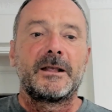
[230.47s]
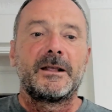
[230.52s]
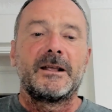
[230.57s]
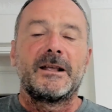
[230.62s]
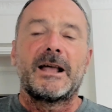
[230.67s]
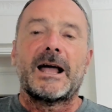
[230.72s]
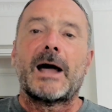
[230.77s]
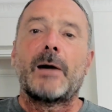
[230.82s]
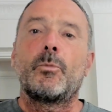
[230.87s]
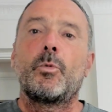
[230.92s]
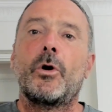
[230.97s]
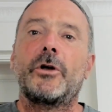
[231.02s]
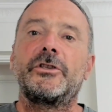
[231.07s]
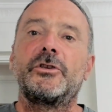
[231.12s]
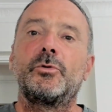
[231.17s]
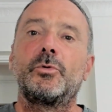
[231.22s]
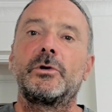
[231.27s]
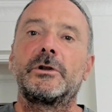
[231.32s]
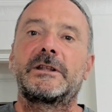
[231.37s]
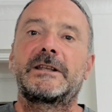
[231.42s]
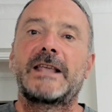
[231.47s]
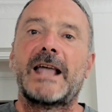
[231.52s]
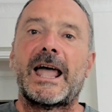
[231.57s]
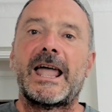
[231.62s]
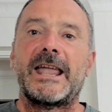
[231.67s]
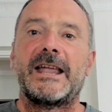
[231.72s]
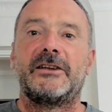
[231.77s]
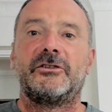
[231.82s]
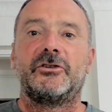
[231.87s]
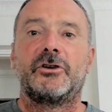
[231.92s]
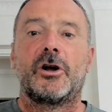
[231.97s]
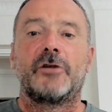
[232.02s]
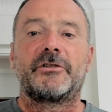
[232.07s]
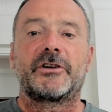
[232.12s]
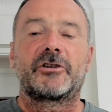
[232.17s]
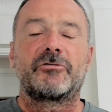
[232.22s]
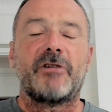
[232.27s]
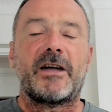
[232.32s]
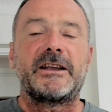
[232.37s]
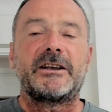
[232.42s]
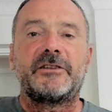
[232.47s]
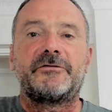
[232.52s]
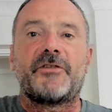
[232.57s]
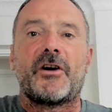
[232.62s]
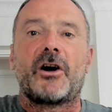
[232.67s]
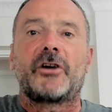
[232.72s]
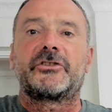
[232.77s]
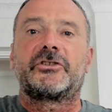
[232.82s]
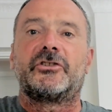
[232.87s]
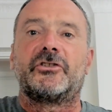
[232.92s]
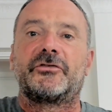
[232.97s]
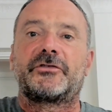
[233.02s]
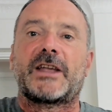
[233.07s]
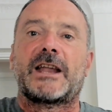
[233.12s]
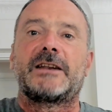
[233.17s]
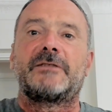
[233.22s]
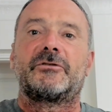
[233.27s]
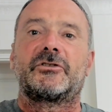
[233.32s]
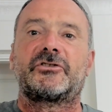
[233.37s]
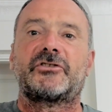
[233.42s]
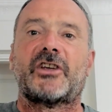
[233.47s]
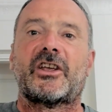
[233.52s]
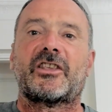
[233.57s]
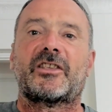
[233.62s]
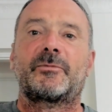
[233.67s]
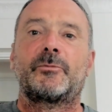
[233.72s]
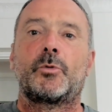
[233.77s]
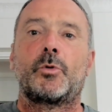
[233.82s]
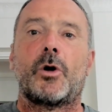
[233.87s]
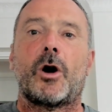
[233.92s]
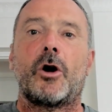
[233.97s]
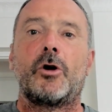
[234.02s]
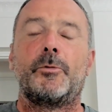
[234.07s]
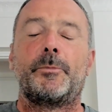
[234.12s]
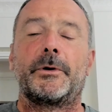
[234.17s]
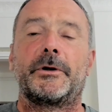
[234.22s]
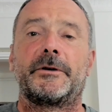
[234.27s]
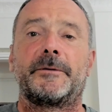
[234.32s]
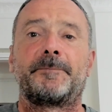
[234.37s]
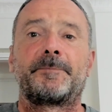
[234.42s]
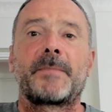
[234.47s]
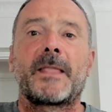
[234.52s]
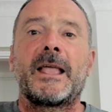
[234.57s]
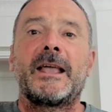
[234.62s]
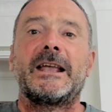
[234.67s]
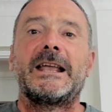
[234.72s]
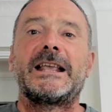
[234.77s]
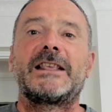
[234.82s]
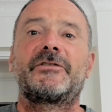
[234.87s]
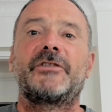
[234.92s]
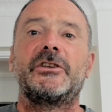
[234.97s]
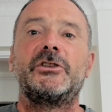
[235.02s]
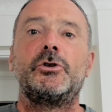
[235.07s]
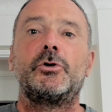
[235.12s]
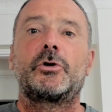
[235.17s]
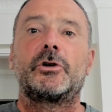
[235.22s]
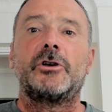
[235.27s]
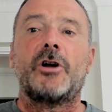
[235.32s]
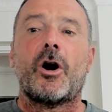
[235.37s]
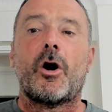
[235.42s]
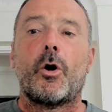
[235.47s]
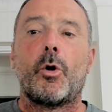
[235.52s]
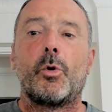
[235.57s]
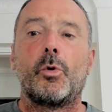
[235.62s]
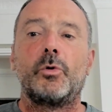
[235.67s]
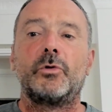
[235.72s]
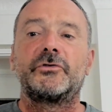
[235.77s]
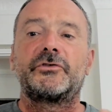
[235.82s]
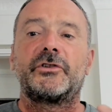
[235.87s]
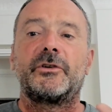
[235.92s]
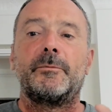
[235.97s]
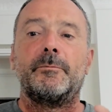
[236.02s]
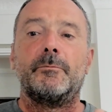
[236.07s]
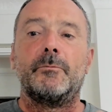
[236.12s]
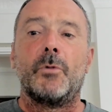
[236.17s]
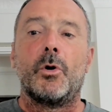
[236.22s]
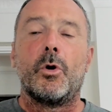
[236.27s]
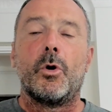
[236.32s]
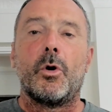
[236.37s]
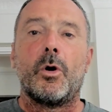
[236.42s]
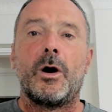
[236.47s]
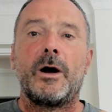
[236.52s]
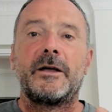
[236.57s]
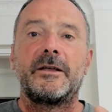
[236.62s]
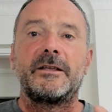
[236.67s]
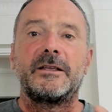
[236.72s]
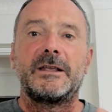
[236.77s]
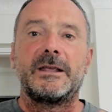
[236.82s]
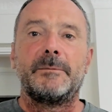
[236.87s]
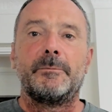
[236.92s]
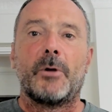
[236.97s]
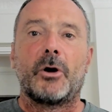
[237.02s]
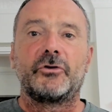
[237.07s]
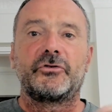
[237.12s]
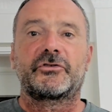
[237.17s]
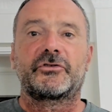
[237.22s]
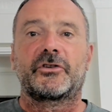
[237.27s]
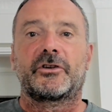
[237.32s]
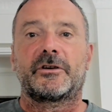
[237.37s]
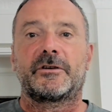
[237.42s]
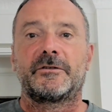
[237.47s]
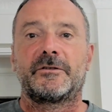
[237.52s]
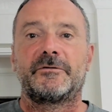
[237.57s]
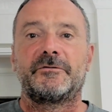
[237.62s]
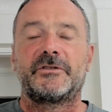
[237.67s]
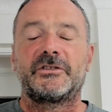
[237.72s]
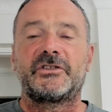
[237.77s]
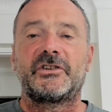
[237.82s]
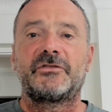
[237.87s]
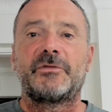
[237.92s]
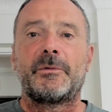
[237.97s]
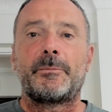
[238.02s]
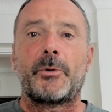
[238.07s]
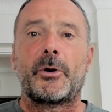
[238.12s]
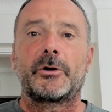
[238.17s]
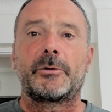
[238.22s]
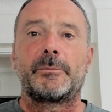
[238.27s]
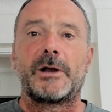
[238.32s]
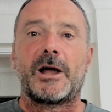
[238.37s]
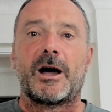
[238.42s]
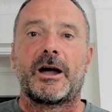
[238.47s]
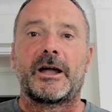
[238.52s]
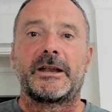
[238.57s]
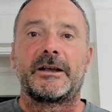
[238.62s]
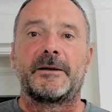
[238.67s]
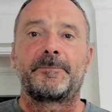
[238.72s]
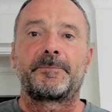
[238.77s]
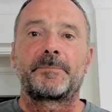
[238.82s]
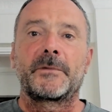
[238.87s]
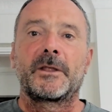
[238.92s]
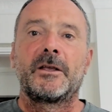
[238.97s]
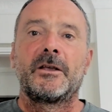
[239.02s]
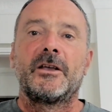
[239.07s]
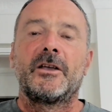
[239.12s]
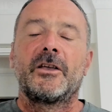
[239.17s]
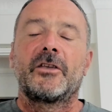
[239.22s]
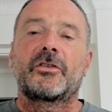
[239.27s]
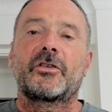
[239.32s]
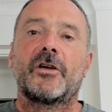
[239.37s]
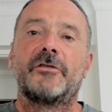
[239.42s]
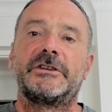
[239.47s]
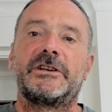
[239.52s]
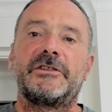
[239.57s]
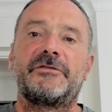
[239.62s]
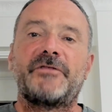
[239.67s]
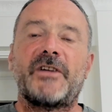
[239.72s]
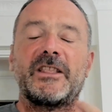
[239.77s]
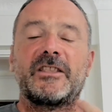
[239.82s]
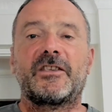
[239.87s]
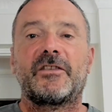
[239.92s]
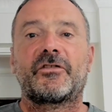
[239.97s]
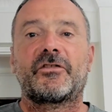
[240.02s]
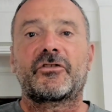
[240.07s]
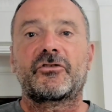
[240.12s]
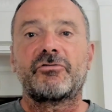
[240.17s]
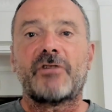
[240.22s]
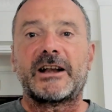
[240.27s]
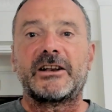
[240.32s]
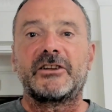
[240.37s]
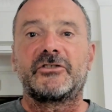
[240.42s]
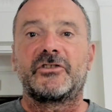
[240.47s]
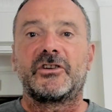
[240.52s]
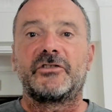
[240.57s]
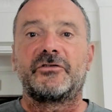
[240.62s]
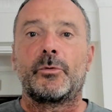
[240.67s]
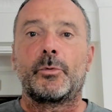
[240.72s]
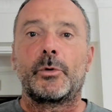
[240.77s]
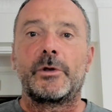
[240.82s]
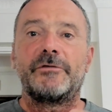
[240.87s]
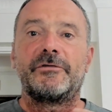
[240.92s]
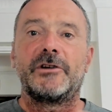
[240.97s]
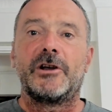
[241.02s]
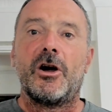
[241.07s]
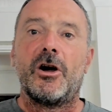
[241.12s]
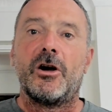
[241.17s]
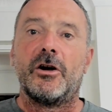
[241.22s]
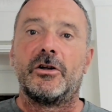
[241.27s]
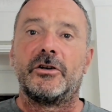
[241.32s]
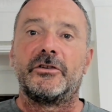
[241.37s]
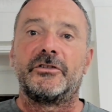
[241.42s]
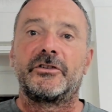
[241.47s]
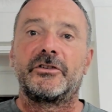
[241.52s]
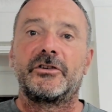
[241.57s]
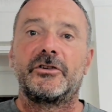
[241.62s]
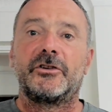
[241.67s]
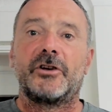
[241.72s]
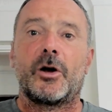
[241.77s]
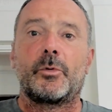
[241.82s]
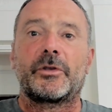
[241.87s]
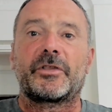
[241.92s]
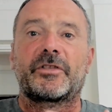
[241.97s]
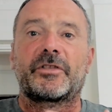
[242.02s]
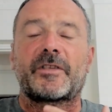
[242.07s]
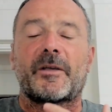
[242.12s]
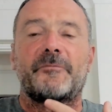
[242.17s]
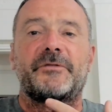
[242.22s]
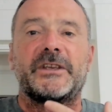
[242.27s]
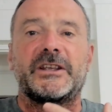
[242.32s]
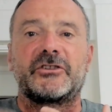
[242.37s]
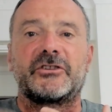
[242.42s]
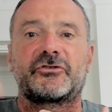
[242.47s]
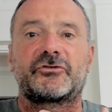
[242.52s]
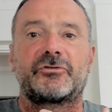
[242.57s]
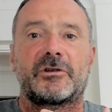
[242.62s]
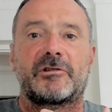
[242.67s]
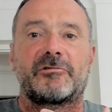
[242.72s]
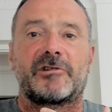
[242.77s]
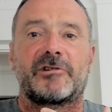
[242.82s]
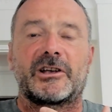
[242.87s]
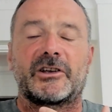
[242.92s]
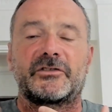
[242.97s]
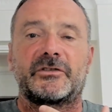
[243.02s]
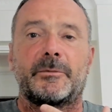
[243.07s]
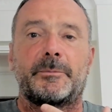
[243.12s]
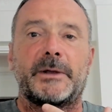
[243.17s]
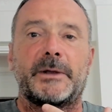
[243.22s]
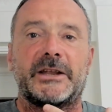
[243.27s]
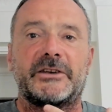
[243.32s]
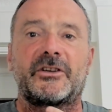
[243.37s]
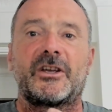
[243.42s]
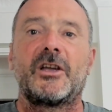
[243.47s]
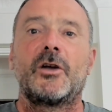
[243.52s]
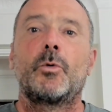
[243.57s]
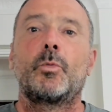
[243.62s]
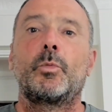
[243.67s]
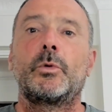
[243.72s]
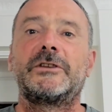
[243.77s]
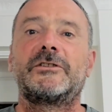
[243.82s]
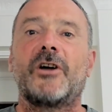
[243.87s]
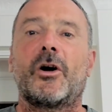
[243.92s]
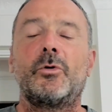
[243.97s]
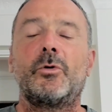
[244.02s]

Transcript: And what you will gain, the great advantage of getting the chest more open is that you can hold more emotion. This is the bottom line. So the defensive strategies that we've learned, when something is triggering us a bit, we don't